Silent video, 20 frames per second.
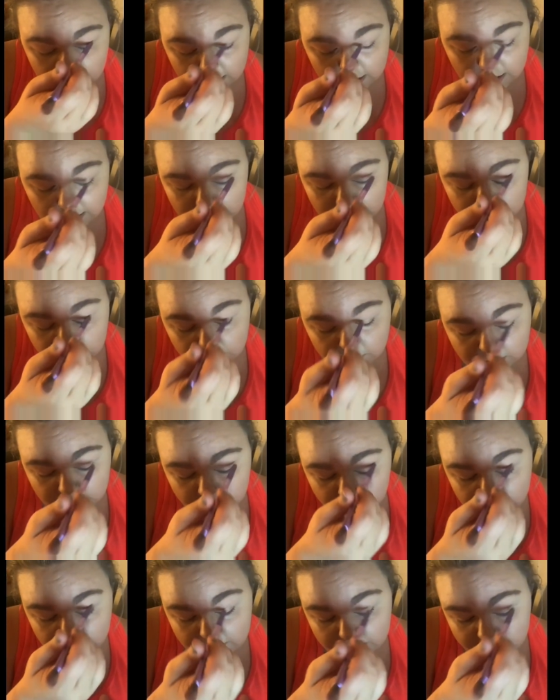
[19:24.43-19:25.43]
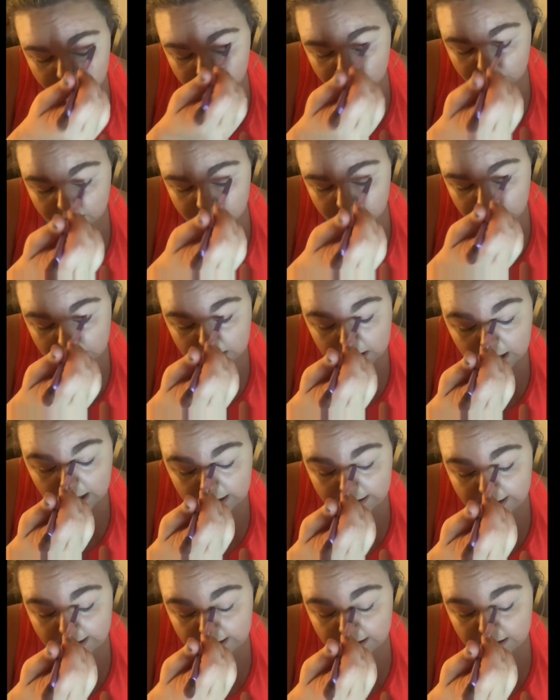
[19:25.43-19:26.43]
like when we were
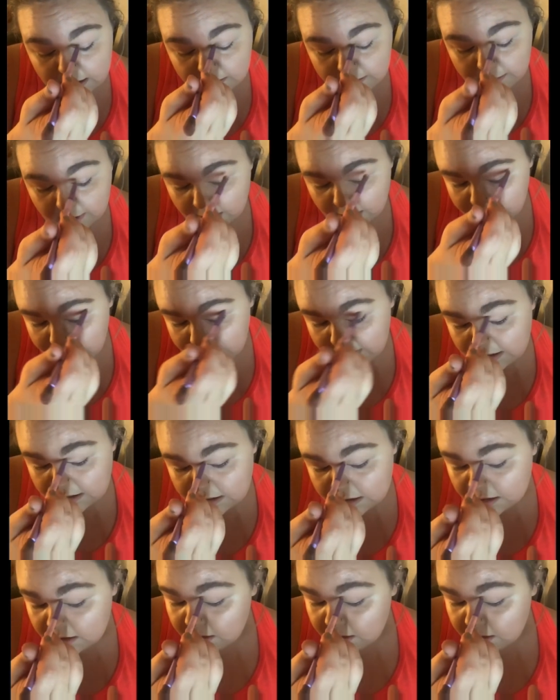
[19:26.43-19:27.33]
again in the bunk beds,